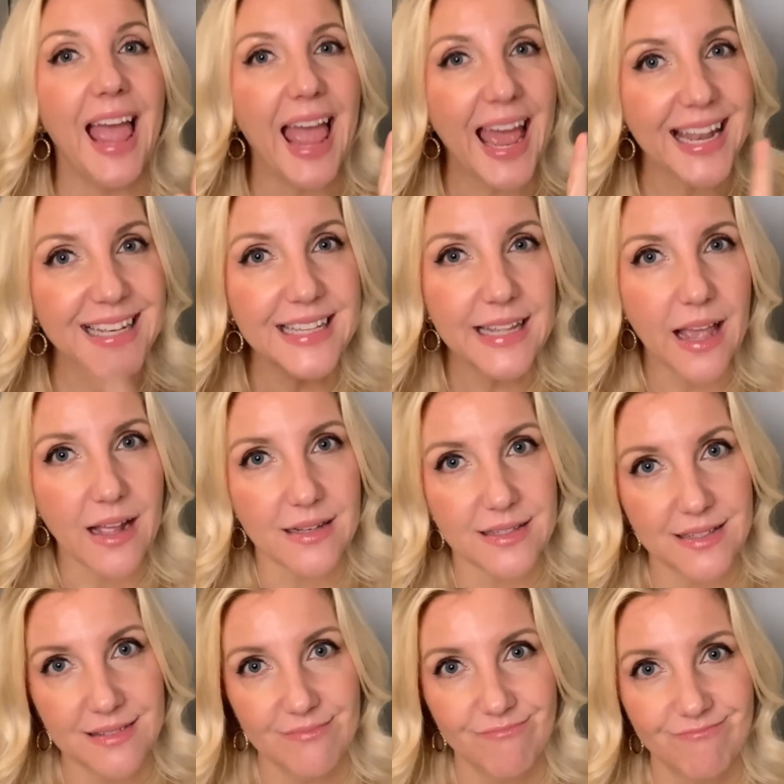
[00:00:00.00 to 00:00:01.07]
And
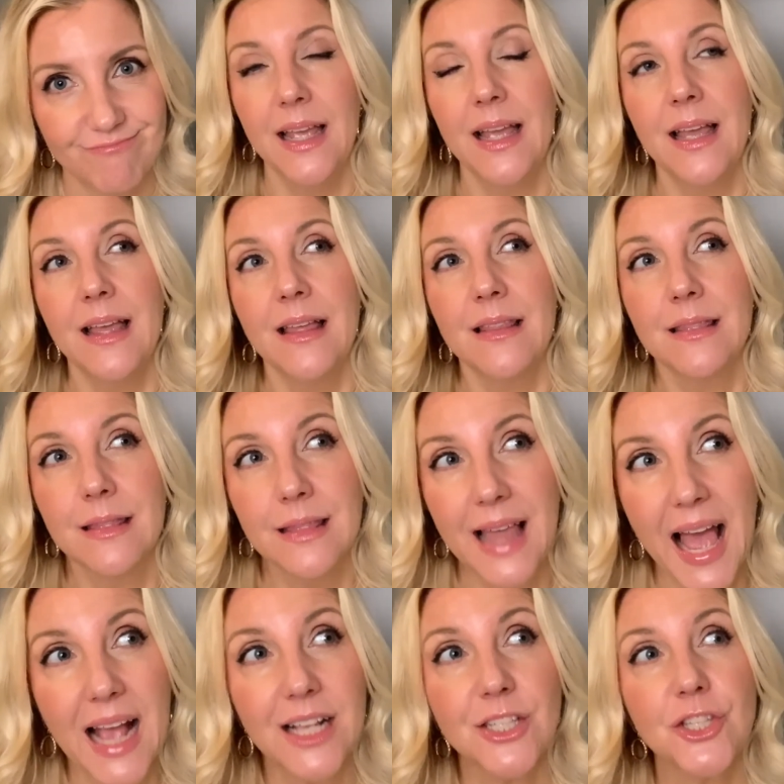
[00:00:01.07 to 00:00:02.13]
yet,
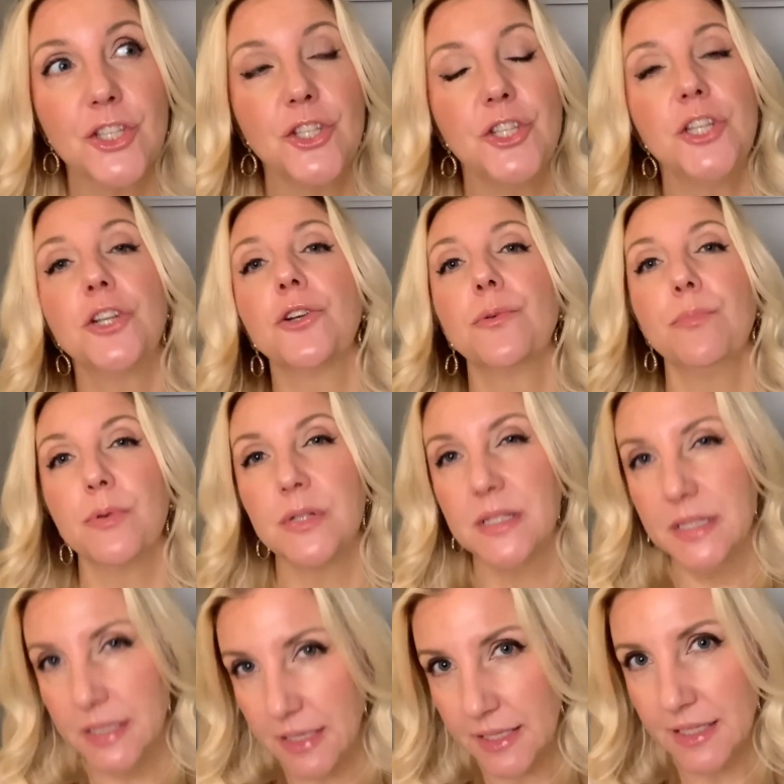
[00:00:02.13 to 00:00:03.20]
last year
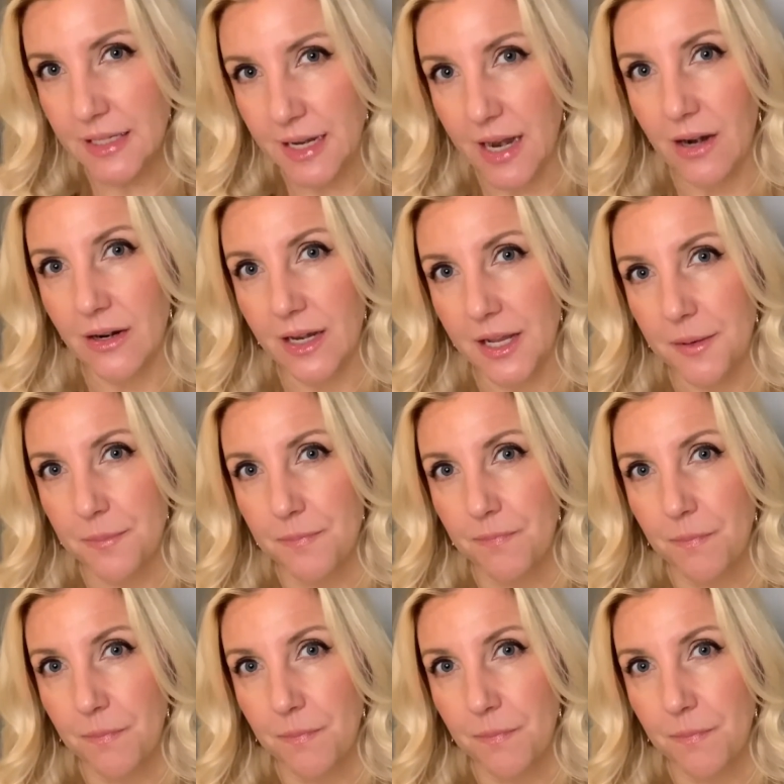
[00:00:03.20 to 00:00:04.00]
particularly